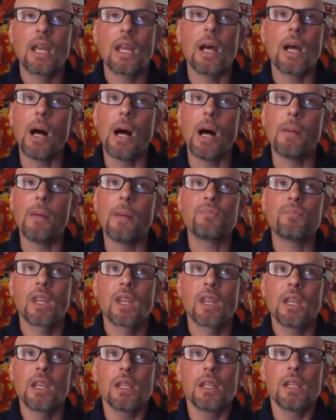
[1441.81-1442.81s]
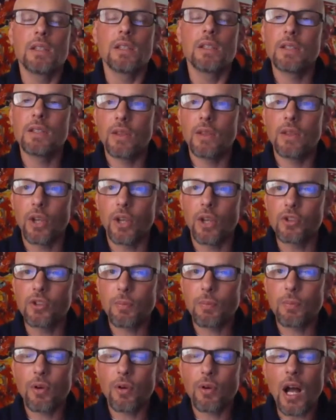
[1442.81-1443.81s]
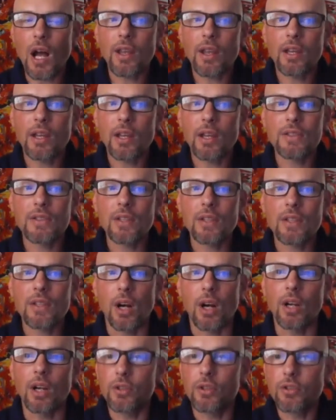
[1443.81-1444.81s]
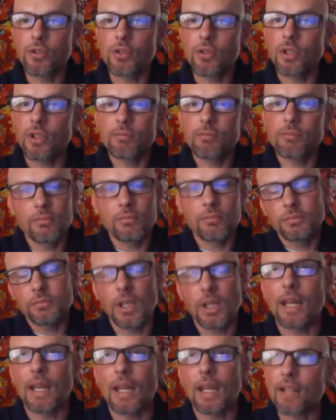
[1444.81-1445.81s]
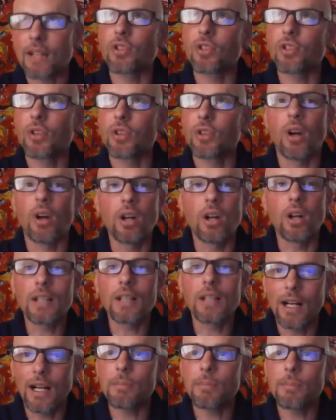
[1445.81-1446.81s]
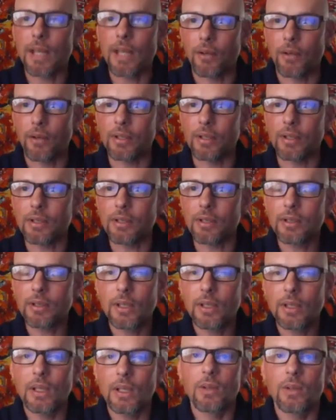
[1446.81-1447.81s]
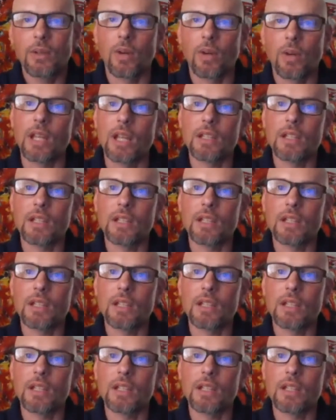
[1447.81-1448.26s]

Um, those products are usually, actually they're all compounded, right?